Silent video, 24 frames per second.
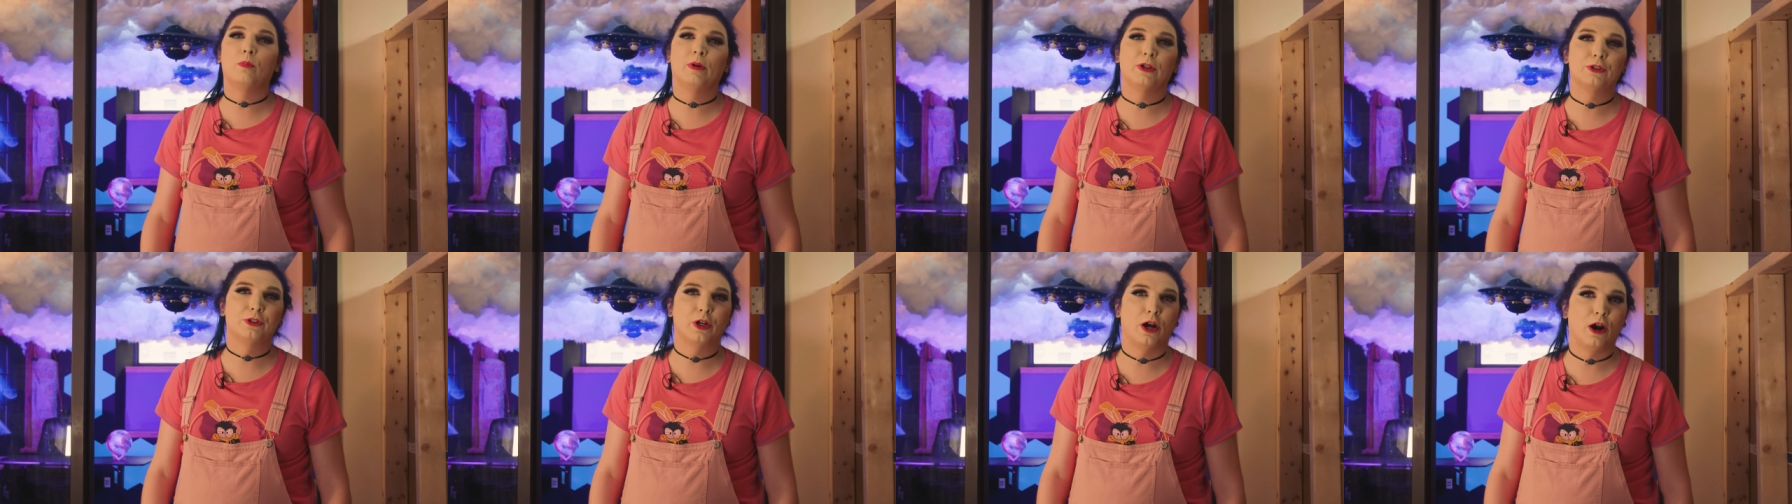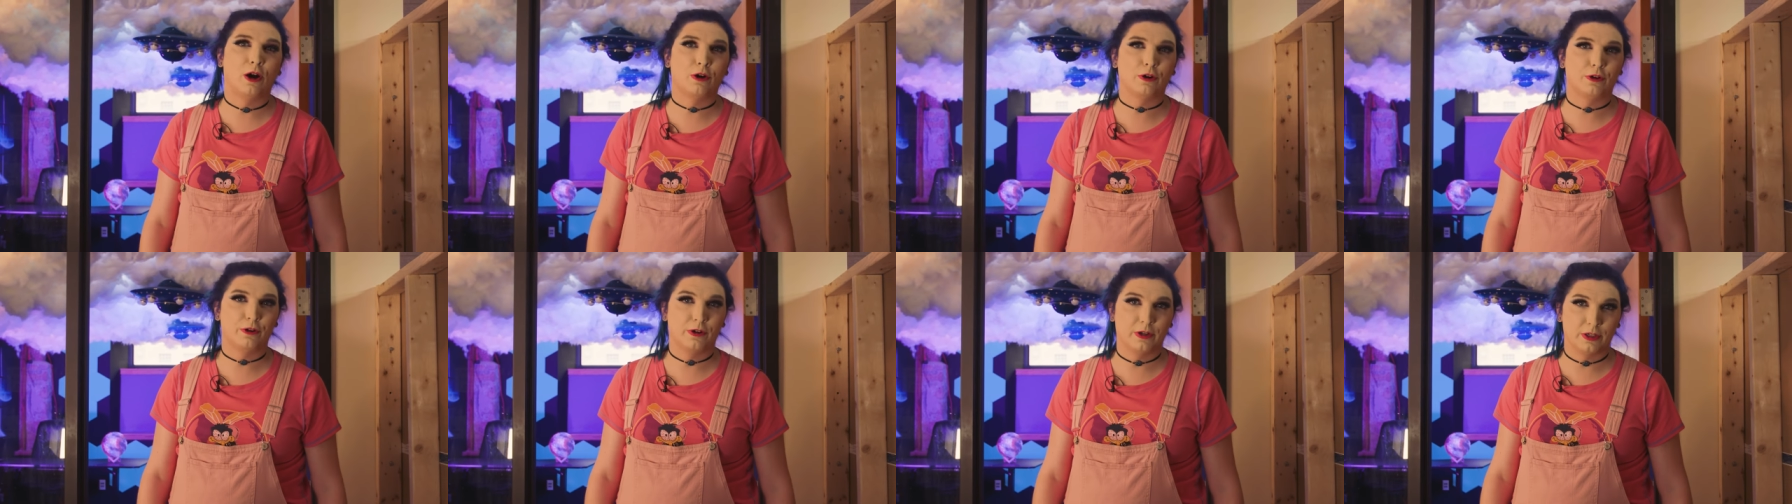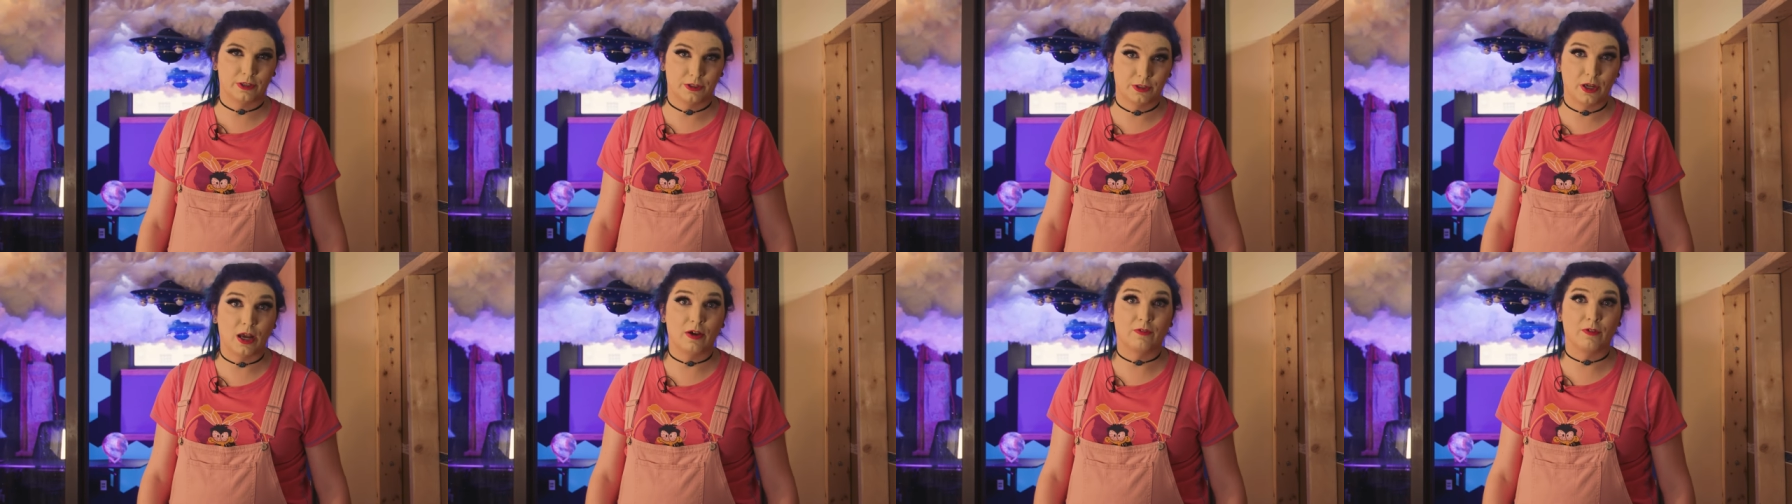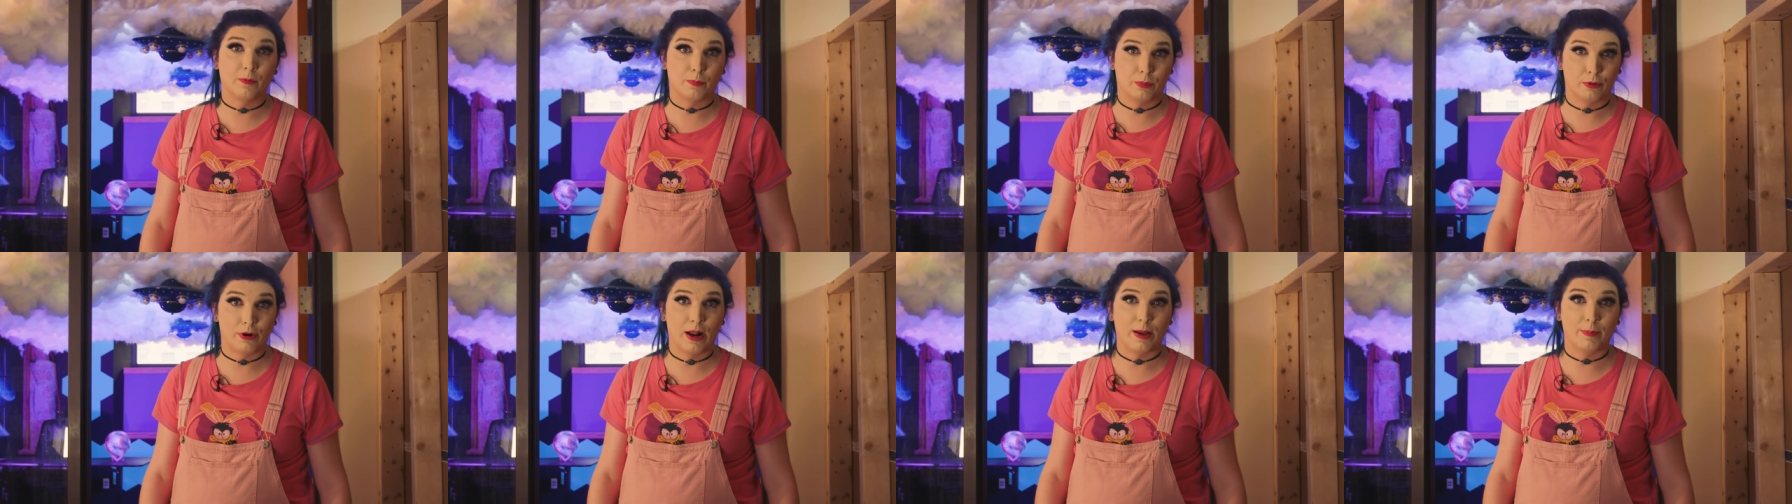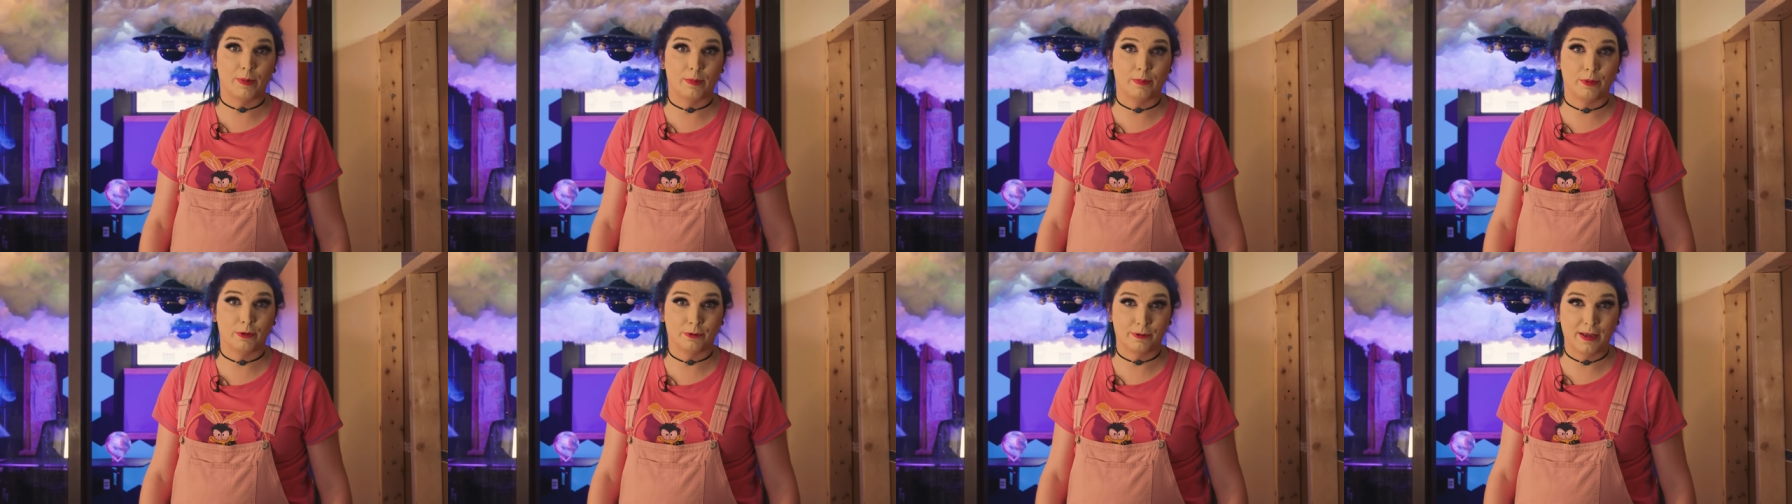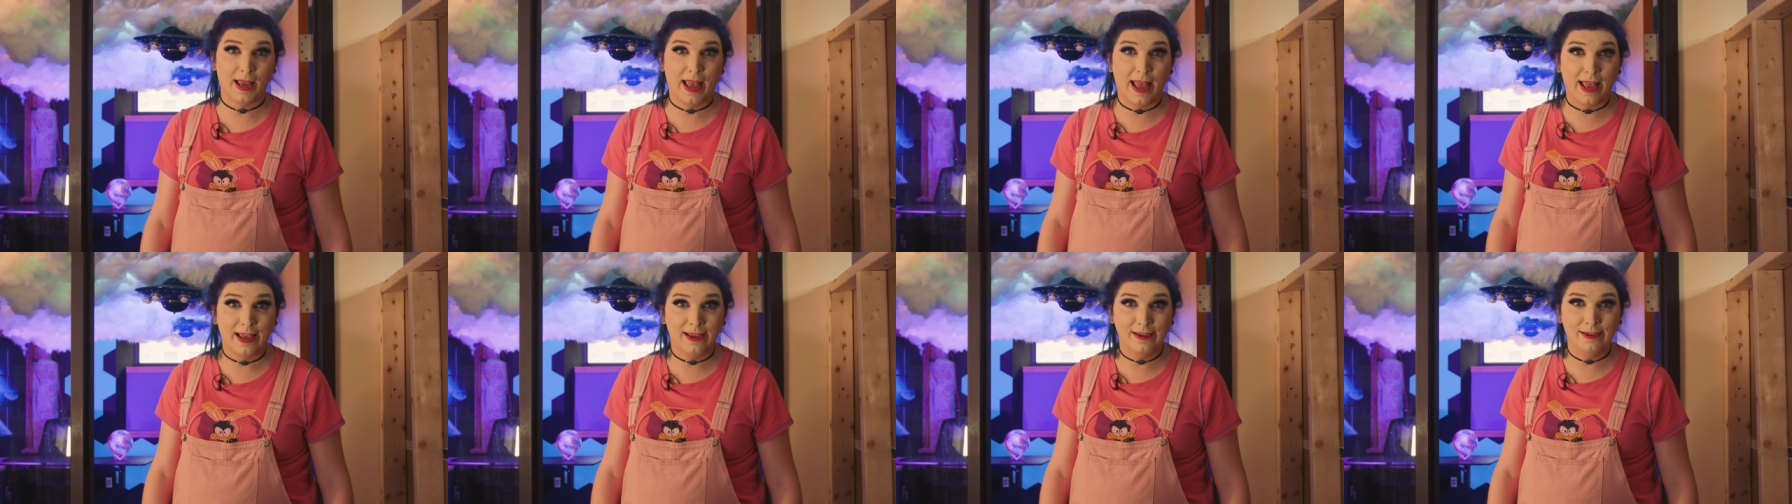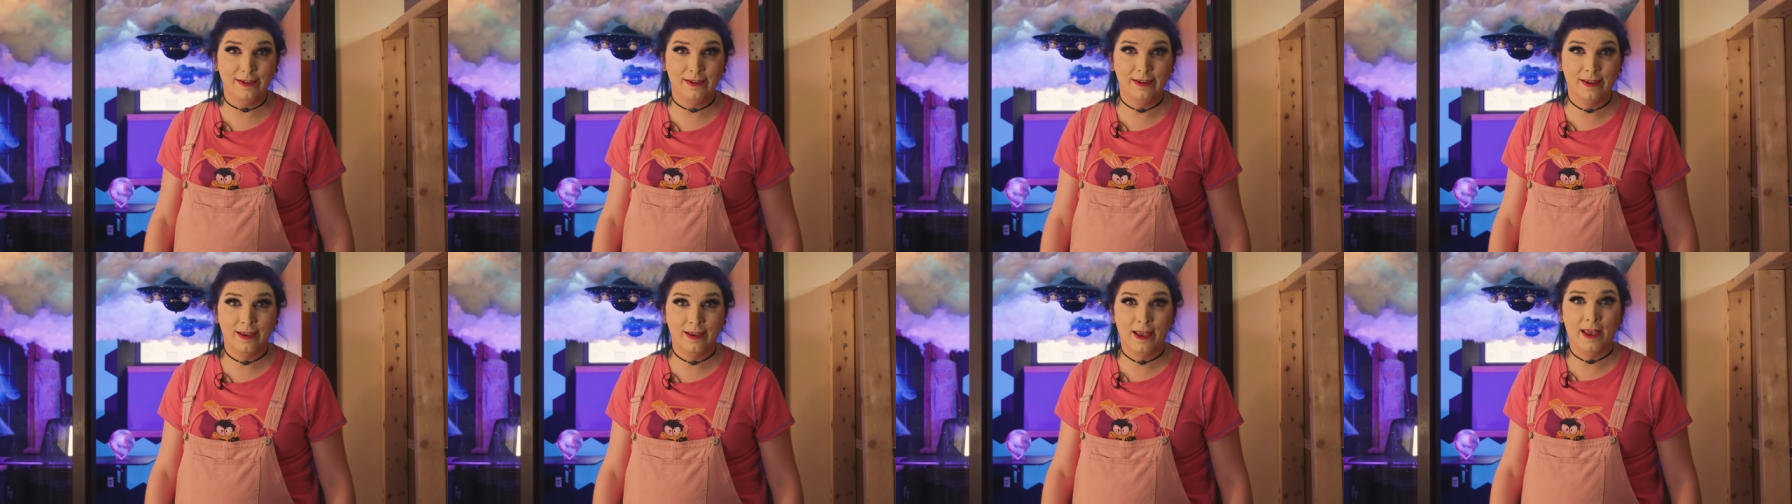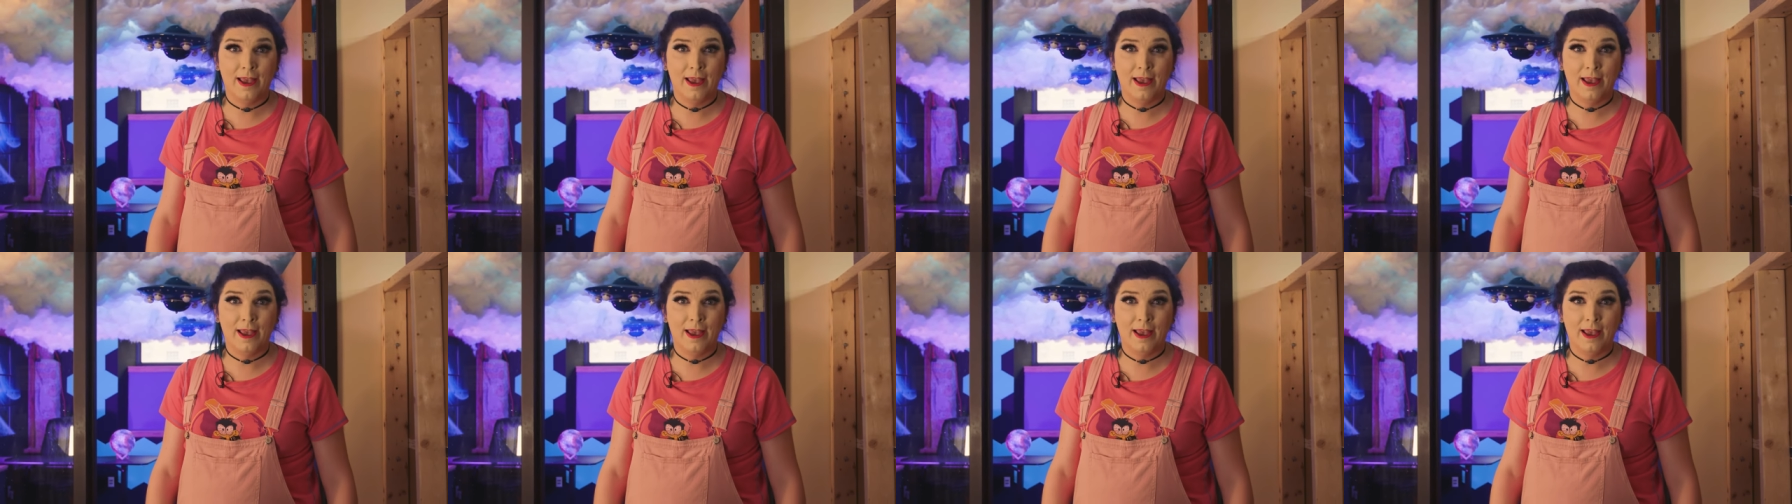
much harder to solve a problem, okay?